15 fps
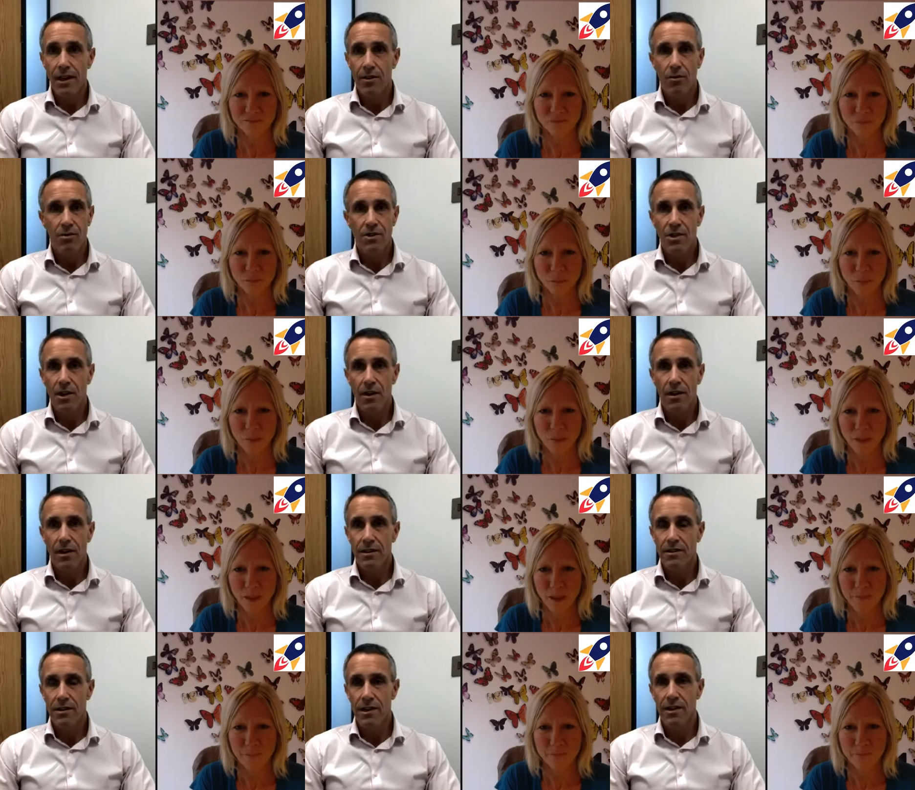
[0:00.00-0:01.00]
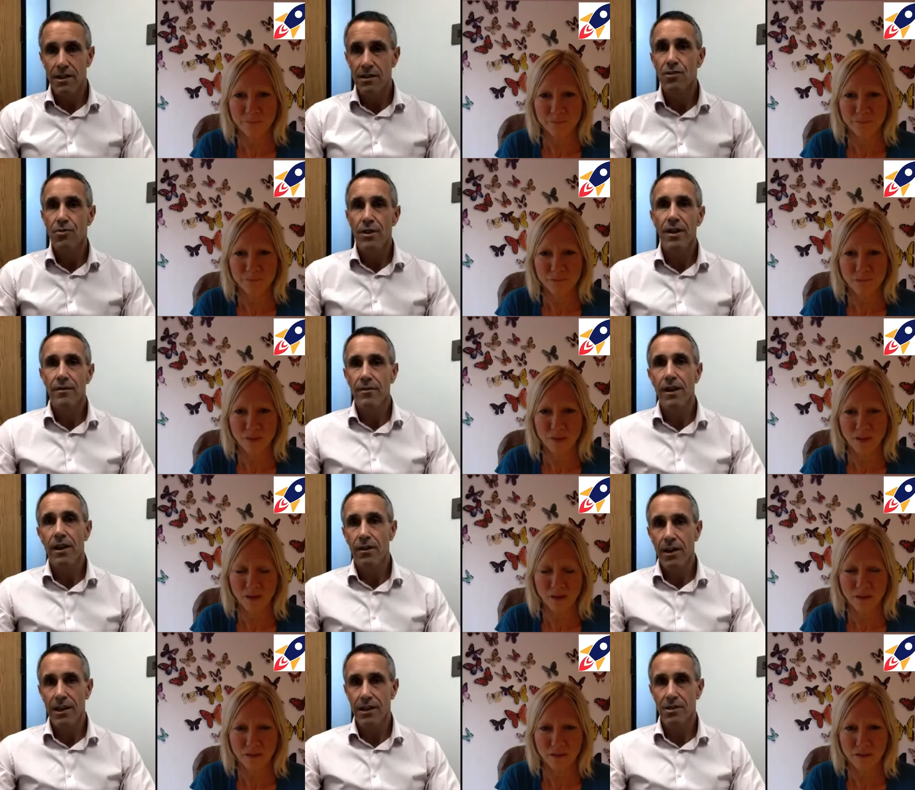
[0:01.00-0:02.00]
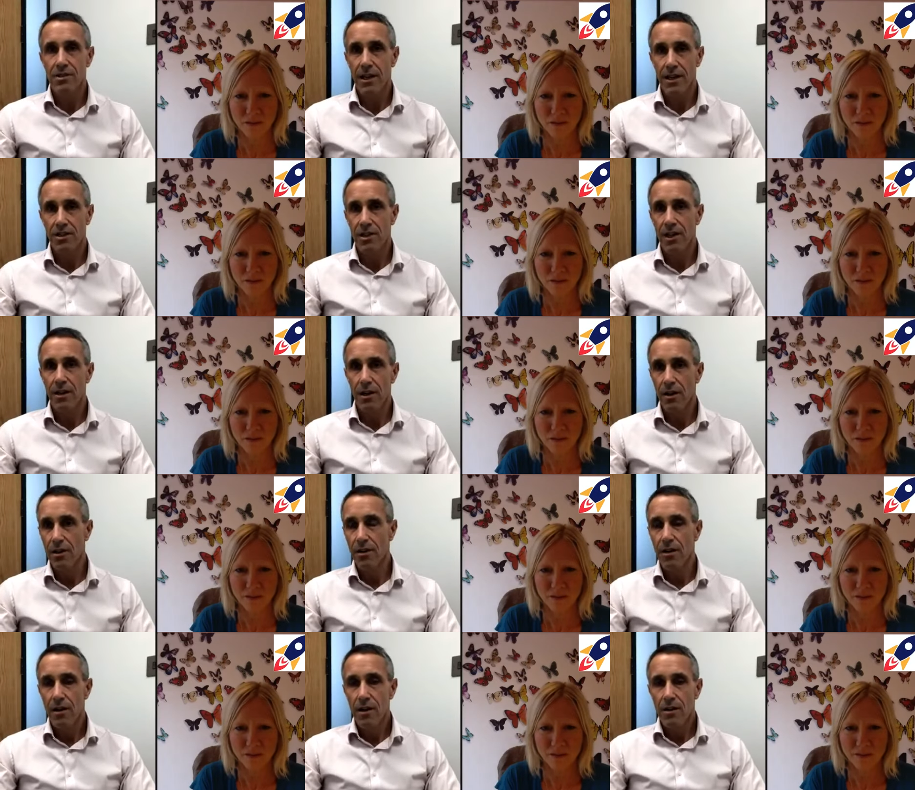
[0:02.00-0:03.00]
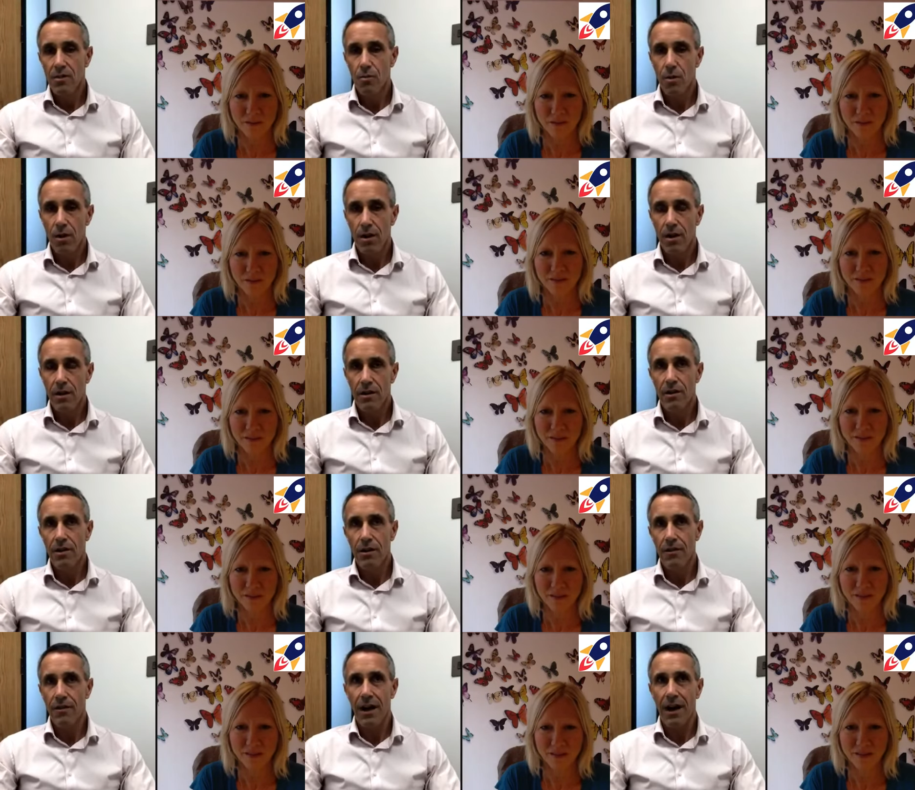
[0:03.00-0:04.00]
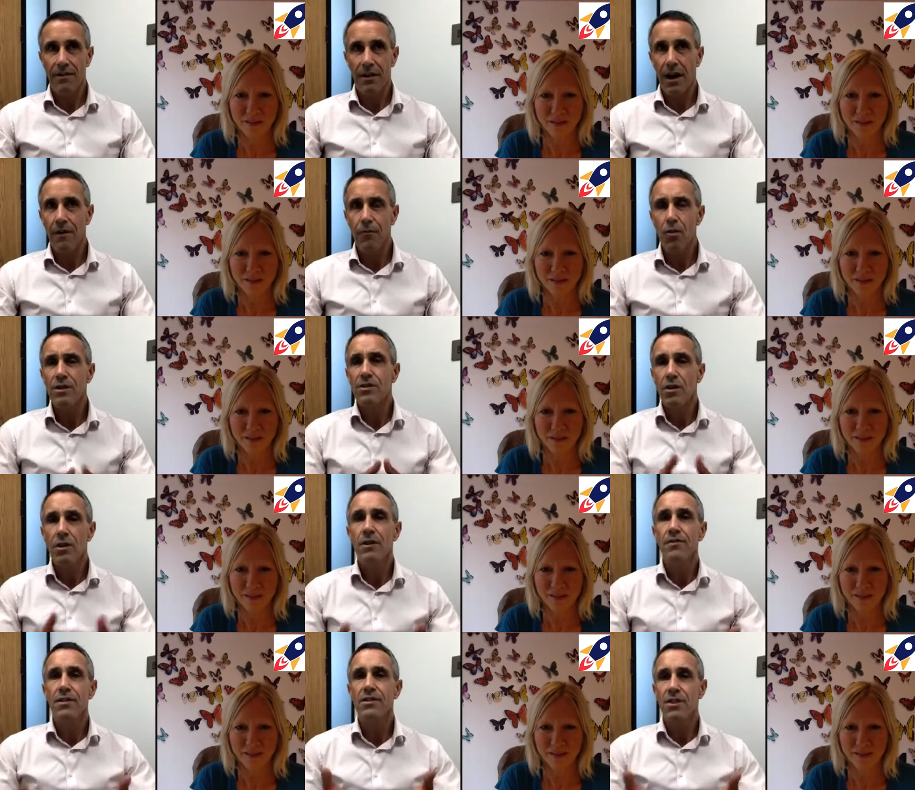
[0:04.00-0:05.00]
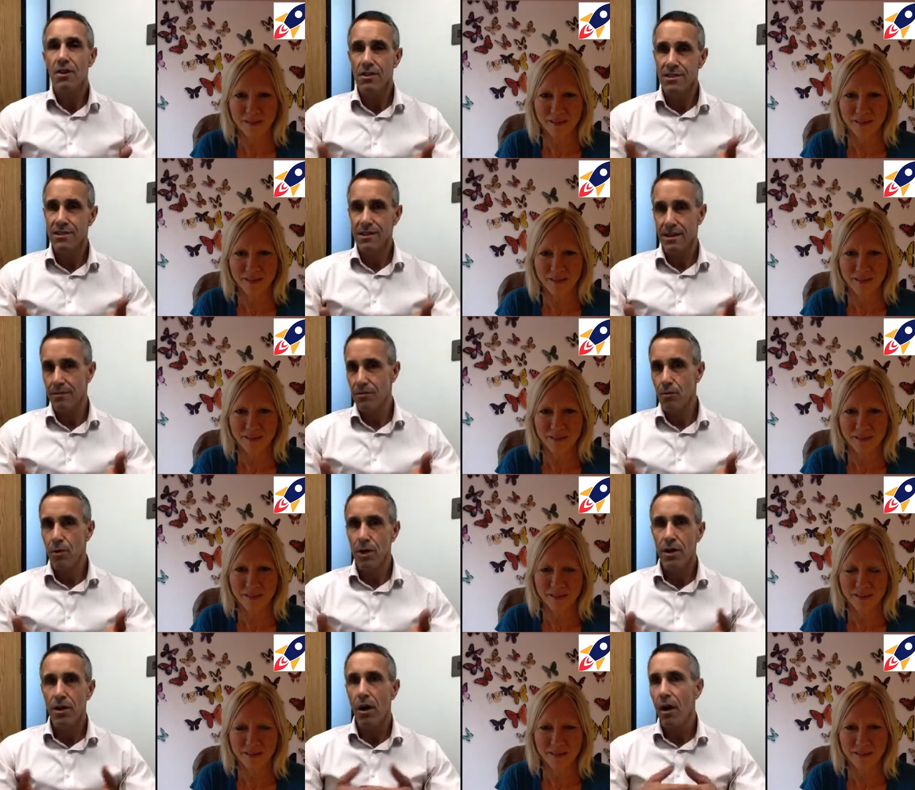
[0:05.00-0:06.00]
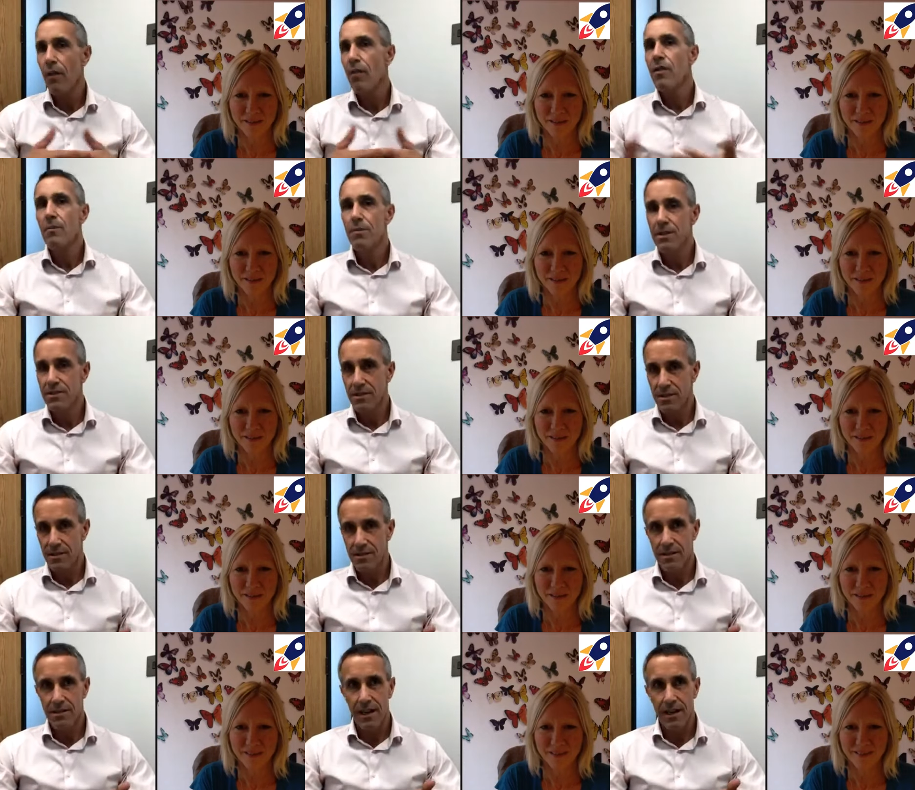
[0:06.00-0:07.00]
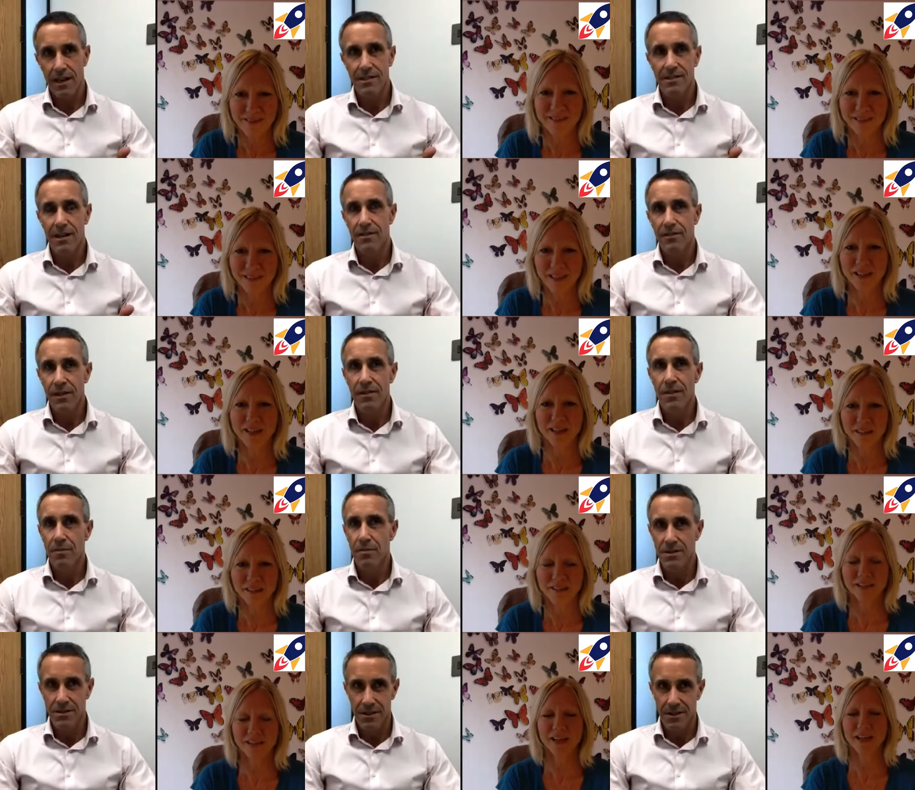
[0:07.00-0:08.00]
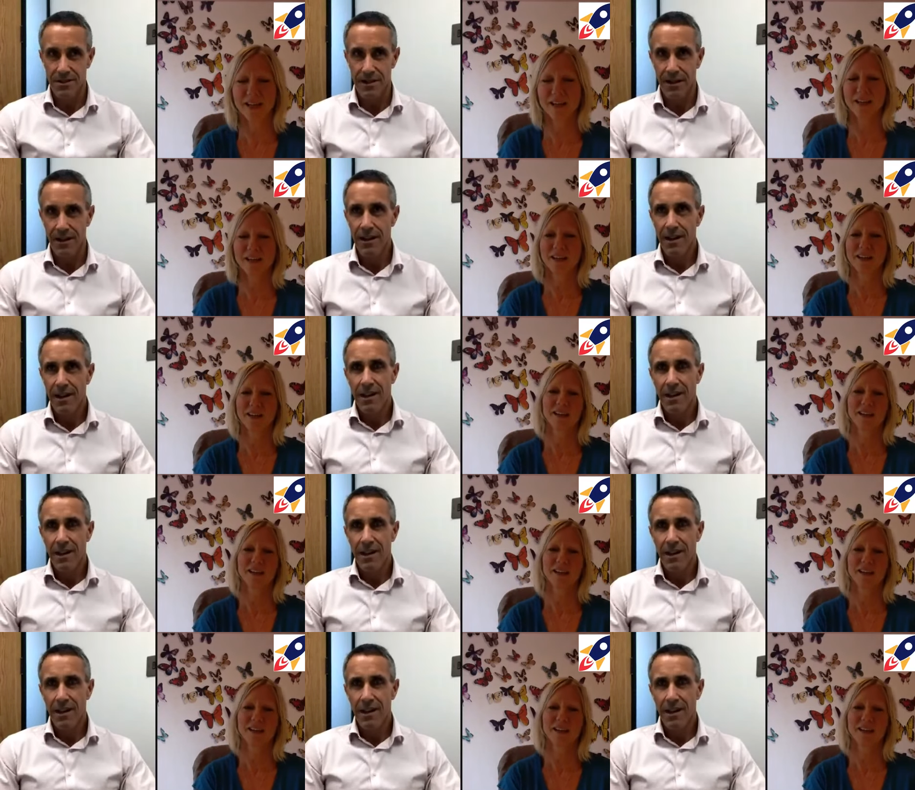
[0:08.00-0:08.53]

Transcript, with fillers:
Speaker 1: and also it's, it is reinvigorating to actually go and work you know the, I've, always heard this concept work on the business like instead of in right. the business and